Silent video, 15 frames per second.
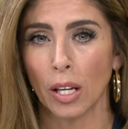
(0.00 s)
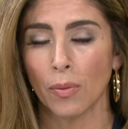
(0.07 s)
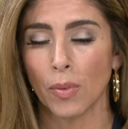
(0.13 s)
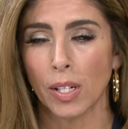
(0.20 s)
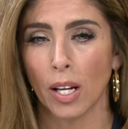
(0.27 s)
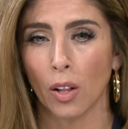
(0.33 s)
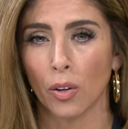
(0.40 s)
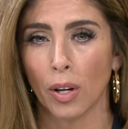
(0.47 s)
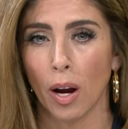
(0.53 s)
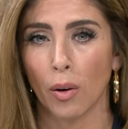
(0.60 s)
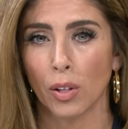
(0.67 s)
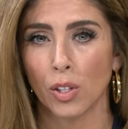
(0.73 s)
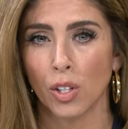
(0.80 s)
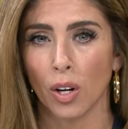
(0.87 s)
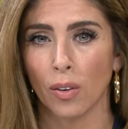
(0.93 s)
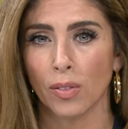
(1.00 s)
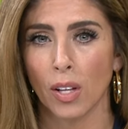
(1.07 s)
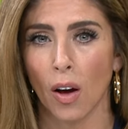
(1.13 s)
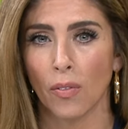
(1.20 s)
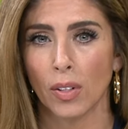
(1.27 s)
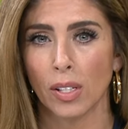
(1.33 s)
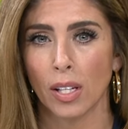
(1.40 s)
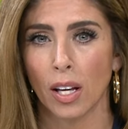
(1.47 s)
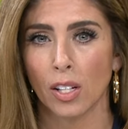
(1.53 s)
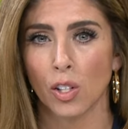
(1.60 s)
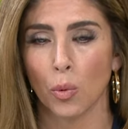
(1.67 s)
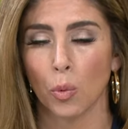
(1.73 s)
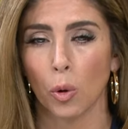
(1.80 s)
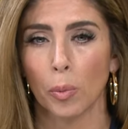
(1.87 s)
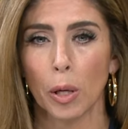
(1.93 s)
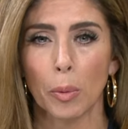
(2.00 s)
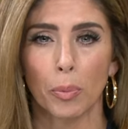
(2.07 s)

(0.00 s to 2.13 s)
The Teller County Sheriff's Office says there will be a